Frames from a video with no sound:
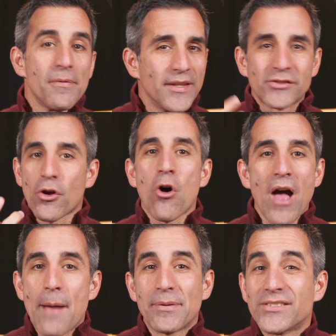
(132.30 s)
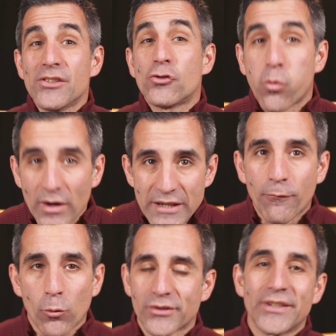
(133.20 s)
This all happens in
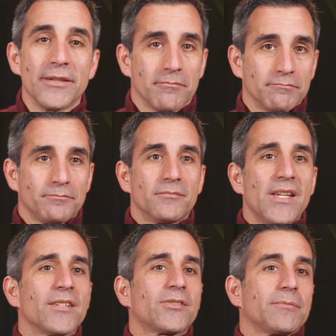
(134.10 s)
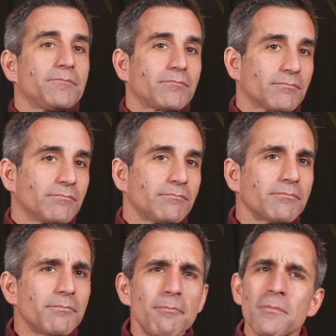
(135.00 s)
2014, yes?
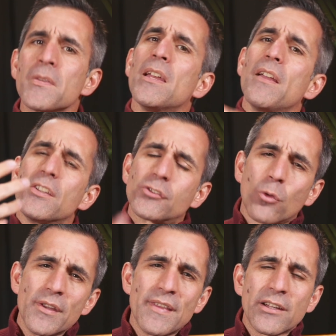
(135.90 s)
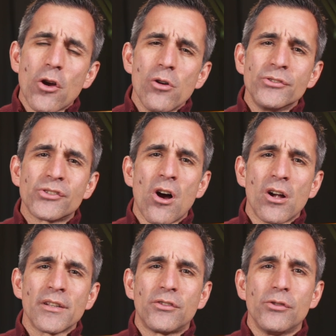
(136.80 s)
The story then goes
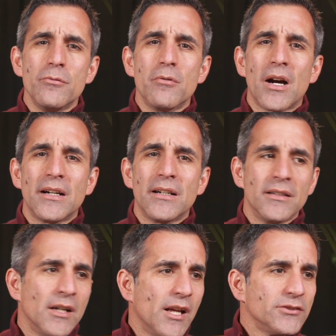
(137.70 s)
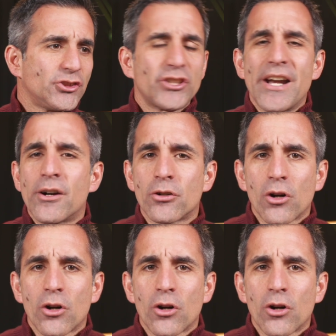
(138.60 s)
on to share